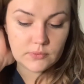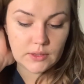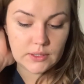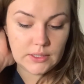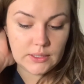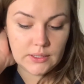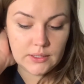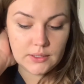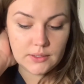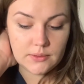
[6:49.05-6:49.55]

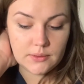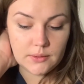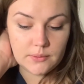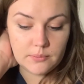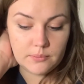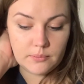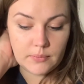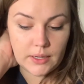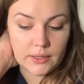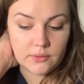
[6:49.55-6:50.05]
And
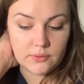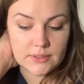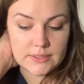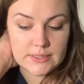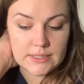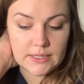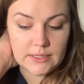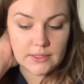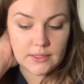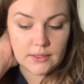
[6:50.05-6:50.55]
my
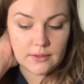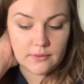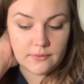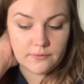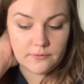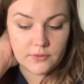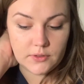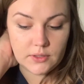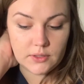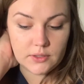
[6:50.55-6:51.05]
reasoning
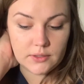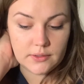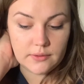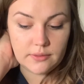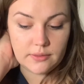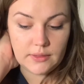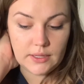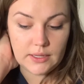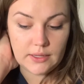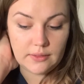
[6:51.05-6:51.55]
for
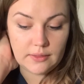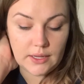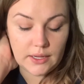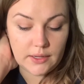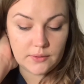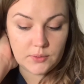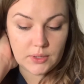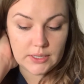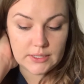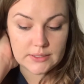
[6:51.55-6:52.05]
thinking
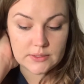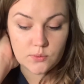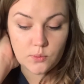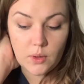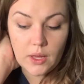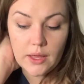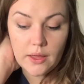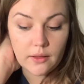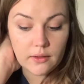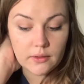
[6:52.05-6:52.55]
that way as
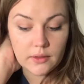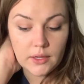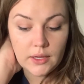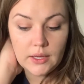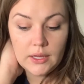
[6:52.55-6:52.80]
well